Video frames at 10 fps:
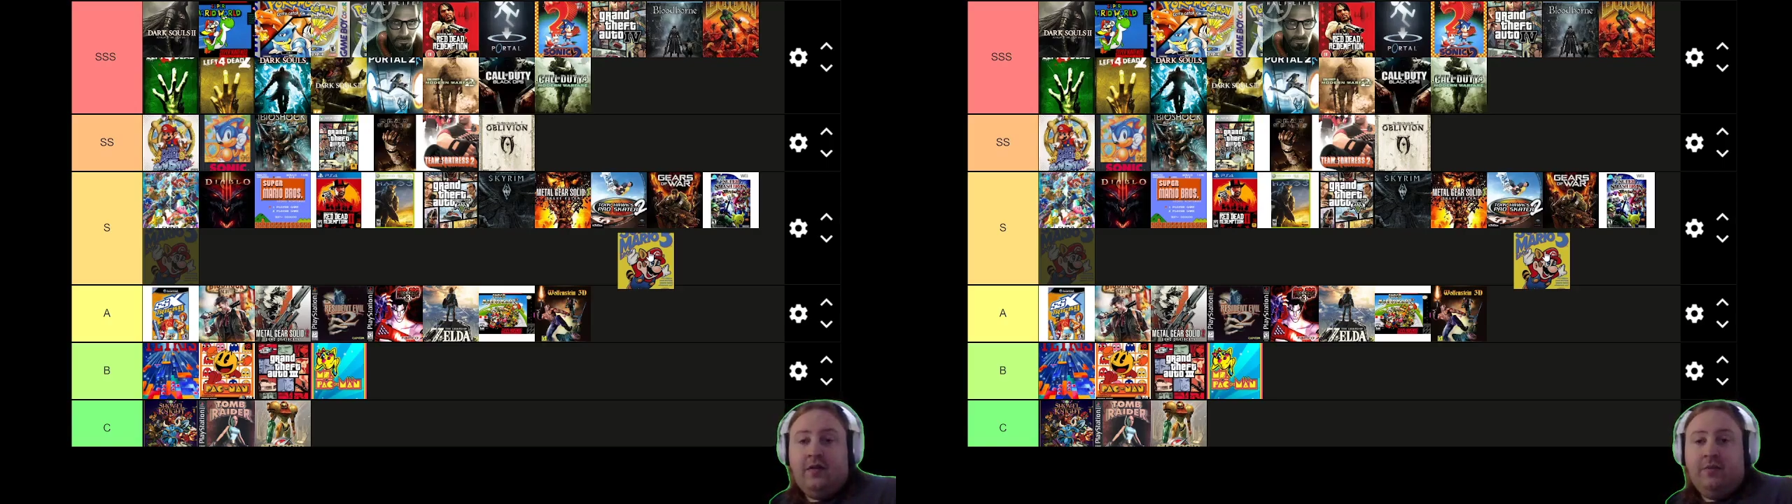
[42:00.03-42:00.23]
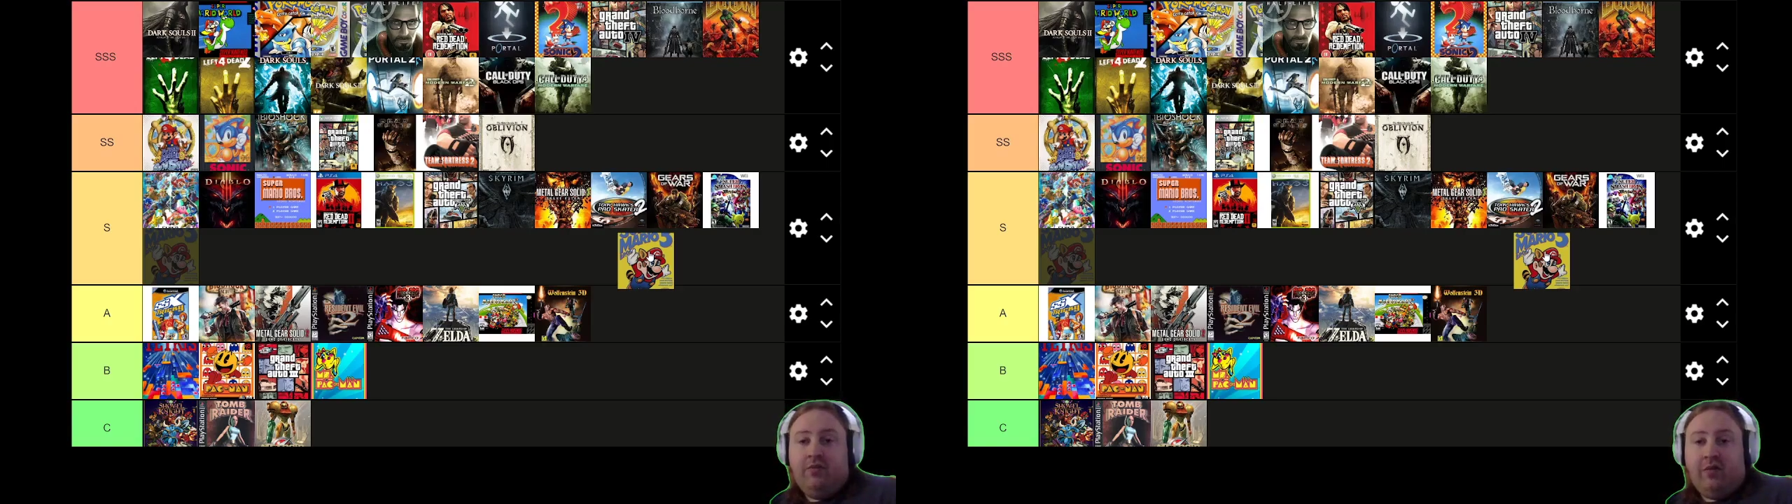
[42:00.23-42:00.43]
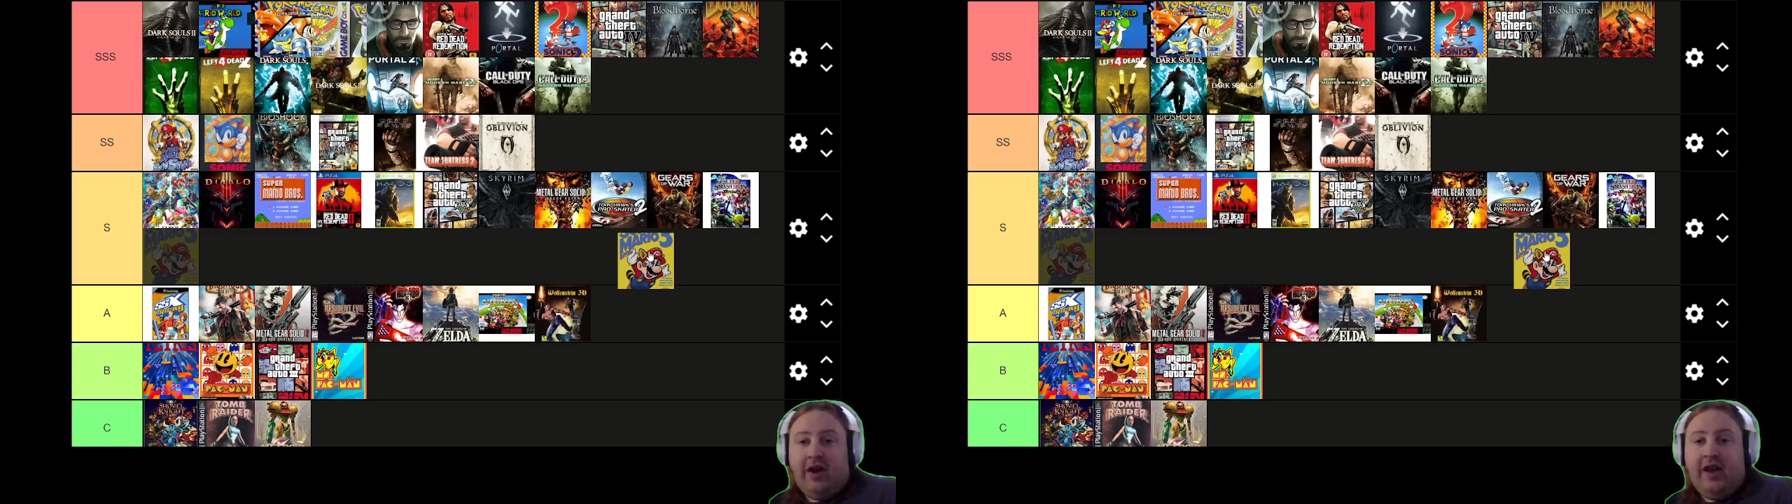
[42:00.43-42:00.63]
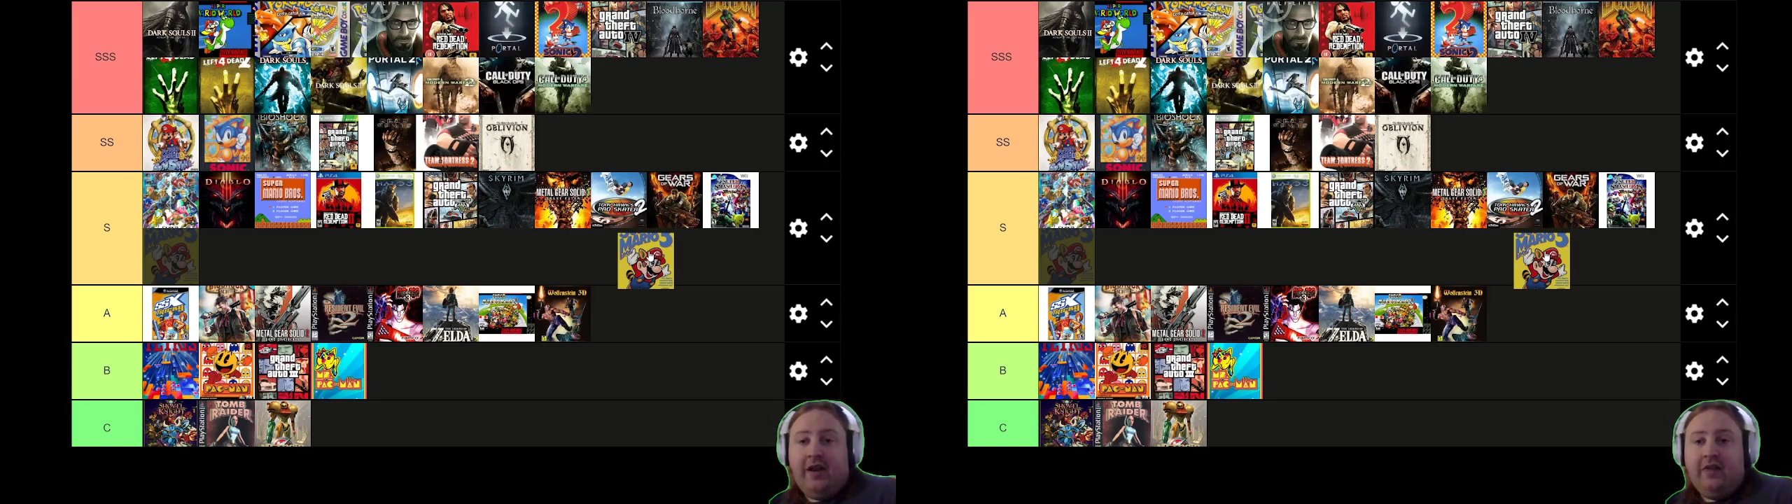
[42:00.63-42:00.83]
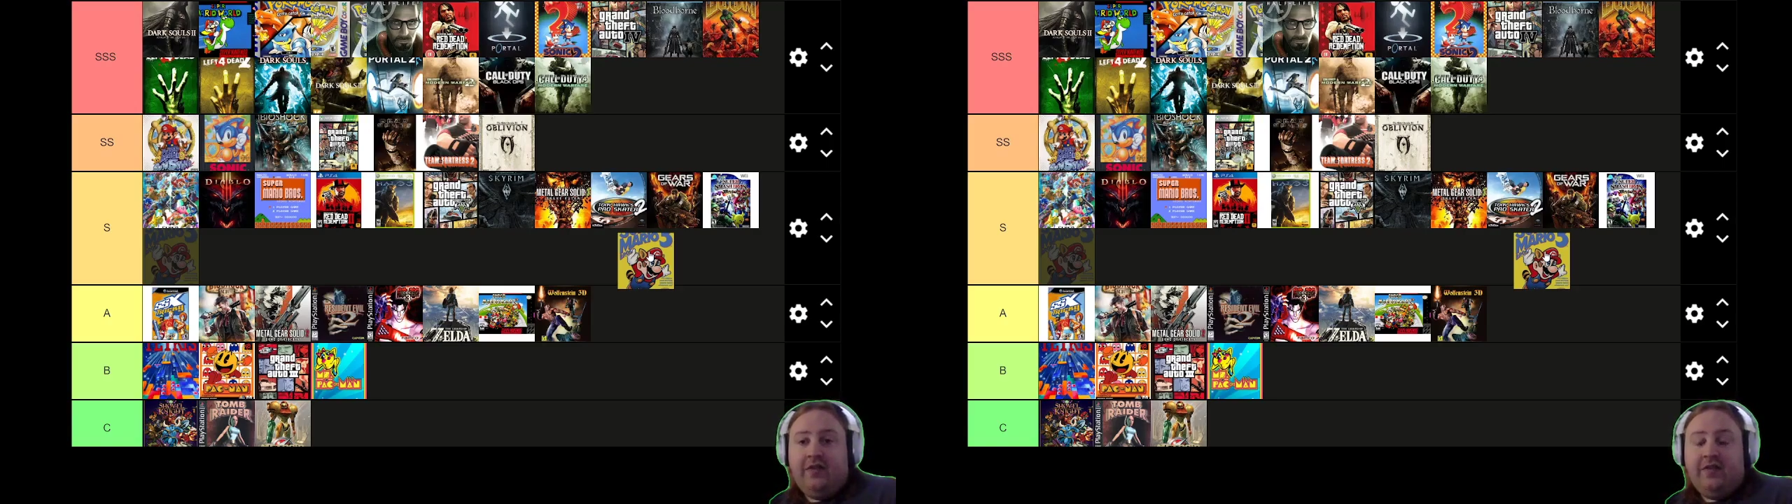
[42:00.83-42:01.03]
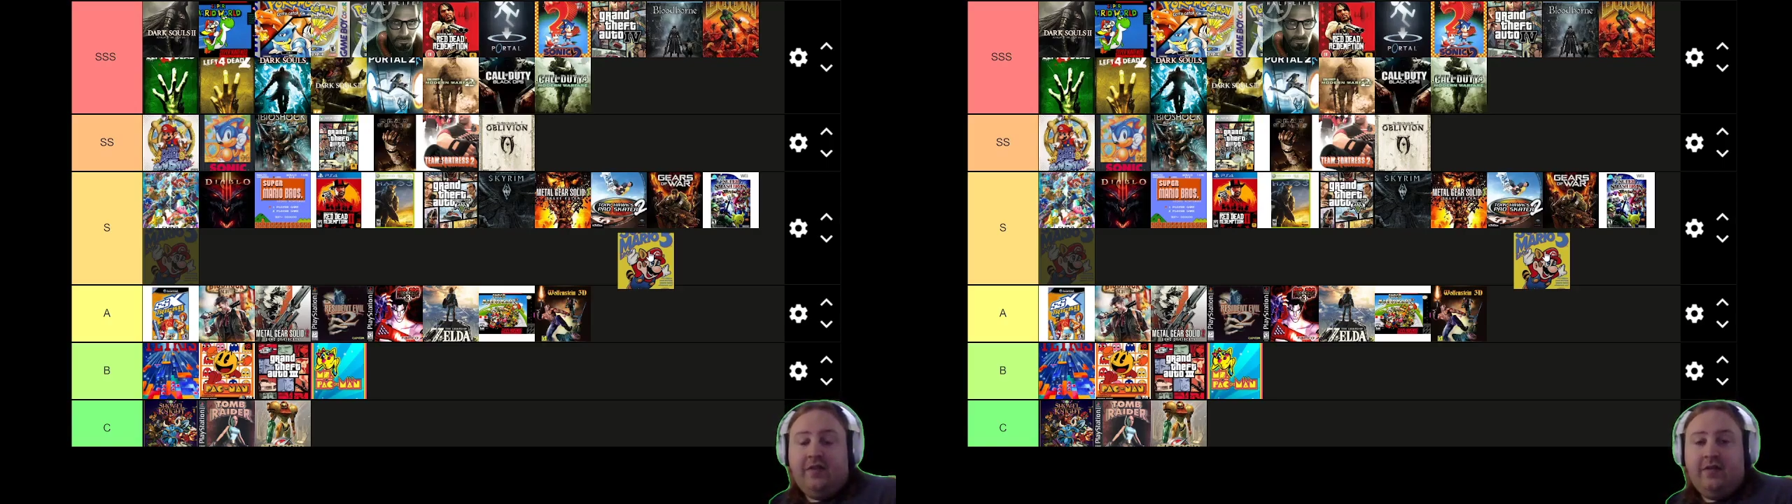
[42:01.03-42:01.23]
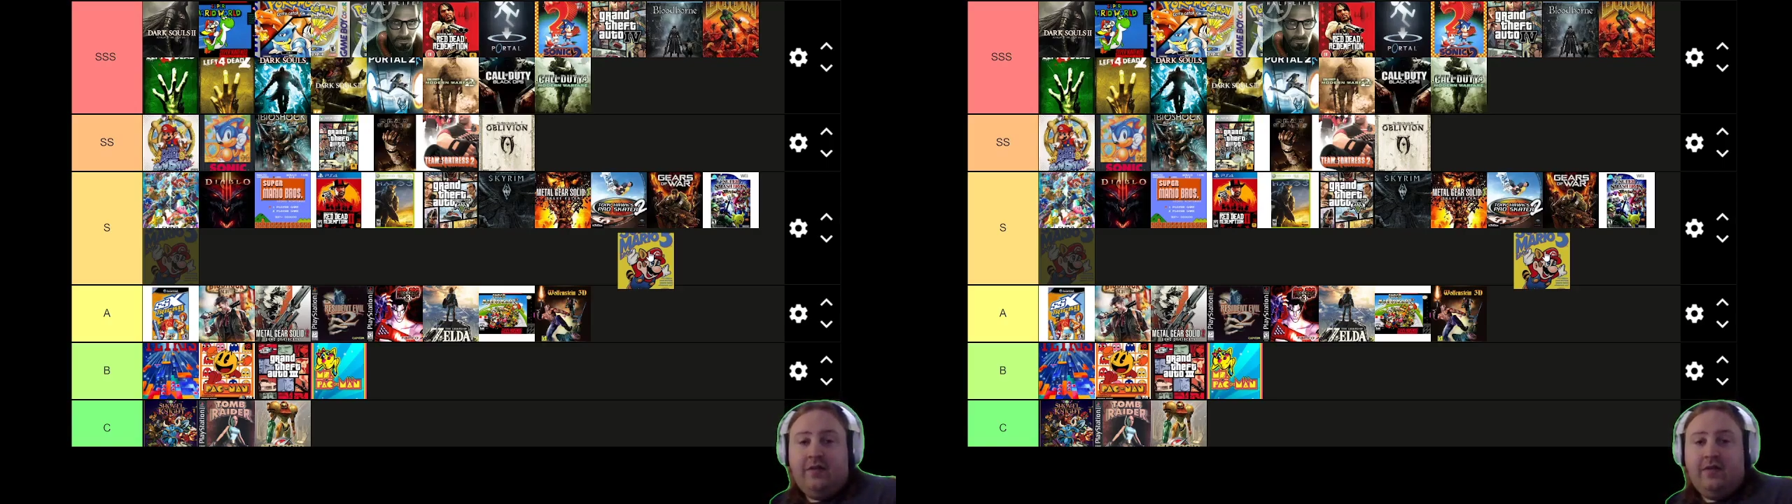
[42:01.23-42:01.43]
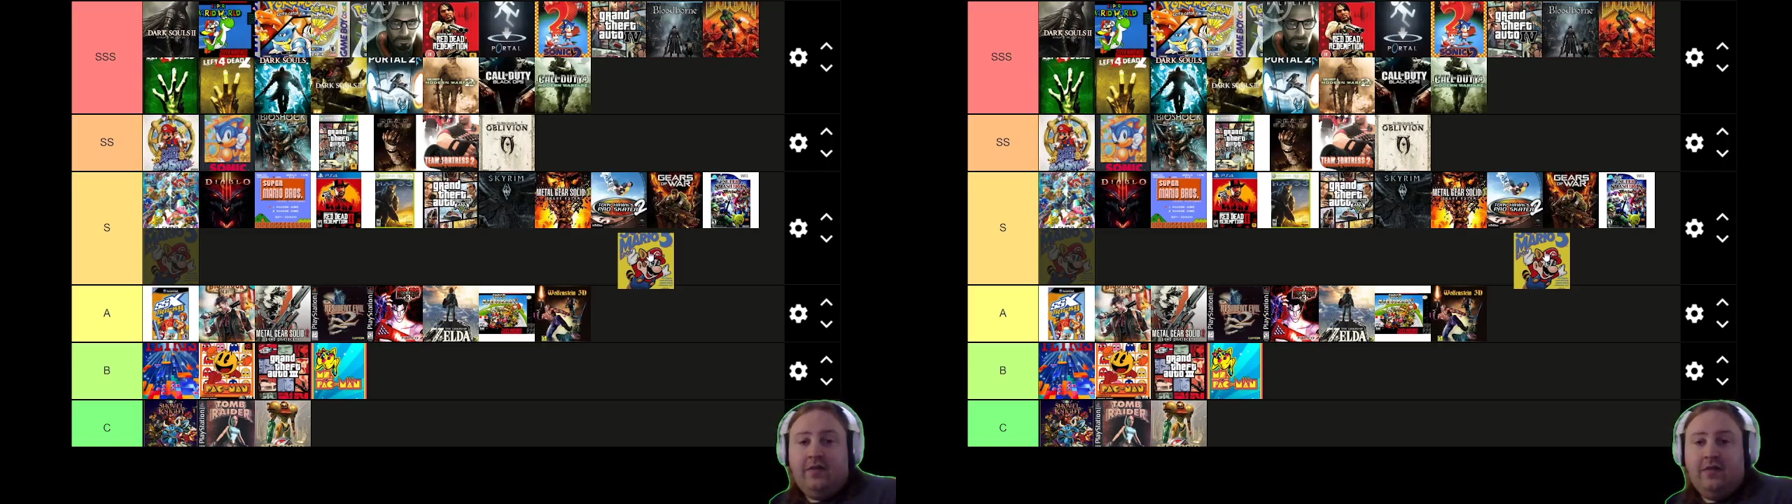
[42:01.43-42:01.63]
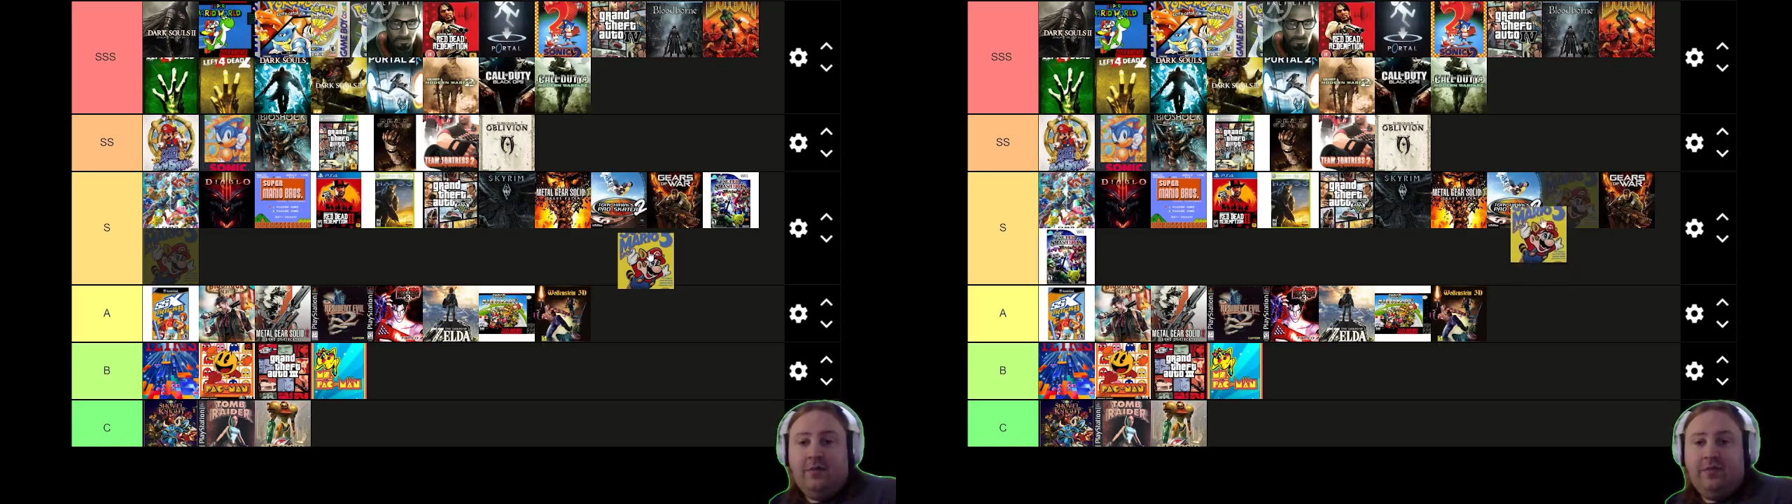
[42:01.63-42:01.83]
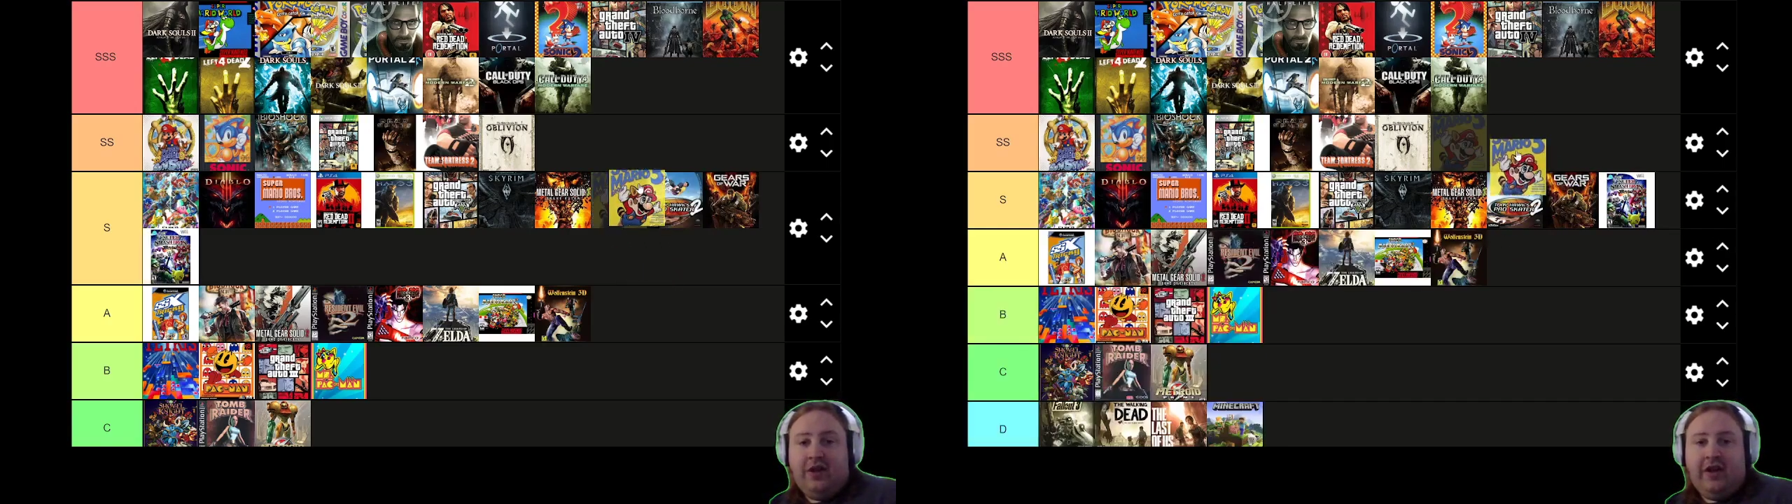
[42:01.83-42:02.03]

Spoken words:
praise, but